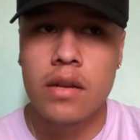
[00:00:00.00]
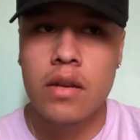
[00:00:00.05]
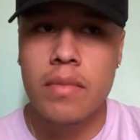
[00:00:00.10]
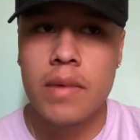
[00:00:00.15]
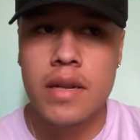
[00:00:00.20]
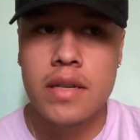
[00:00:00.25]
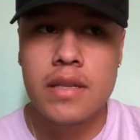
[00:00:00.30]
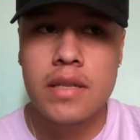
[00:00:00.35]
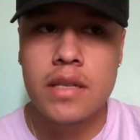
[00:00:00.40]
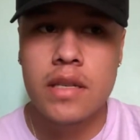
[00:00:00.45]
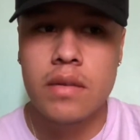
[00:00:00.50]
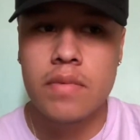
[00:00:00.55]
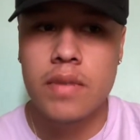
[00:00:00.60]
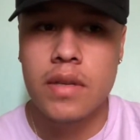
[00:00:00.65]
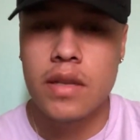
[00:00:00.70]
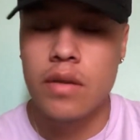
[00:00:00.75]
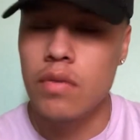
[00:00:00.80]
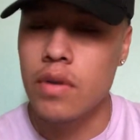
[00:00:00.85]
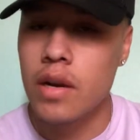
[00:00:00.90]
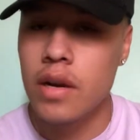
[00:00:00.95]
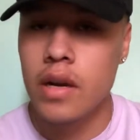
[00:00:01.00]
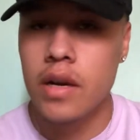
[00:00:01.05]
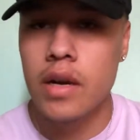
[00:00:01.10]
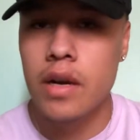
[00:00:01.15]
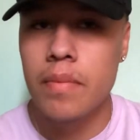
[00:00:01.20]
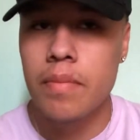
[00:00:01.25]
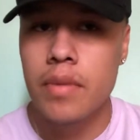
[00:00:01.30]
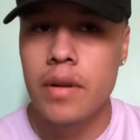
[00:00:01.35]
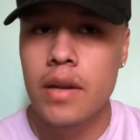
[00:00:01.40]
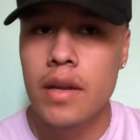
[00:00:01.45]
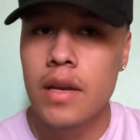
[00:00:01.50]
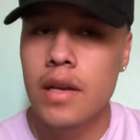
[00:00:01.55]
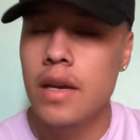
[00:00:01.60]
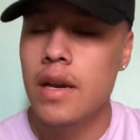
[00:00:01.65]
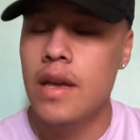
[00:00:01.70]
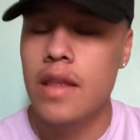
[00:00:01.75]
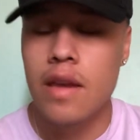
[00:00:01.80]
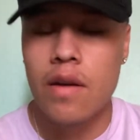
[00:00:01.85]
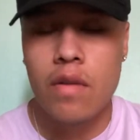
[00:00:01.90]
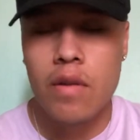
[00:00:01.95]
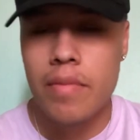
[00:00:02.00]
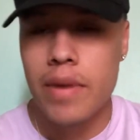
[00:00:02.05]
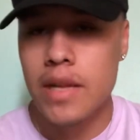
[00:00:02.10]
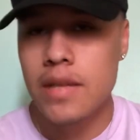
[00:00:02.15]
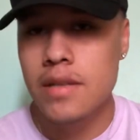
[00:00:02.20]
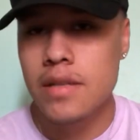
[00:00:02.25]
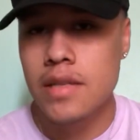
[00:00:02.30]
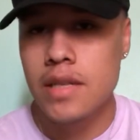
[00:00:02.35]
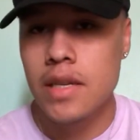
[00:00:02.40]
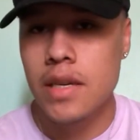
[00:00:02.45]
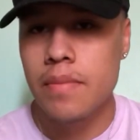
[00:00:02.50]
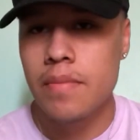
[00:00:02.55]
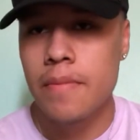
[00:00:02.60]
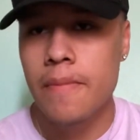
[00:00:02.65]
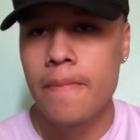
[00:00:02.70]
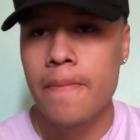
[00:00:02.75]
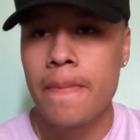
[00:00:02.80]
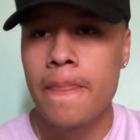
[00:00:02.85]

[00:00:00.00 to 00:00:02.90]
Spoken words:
Go back to sleep. And then we hung up, and then I went back to sleep.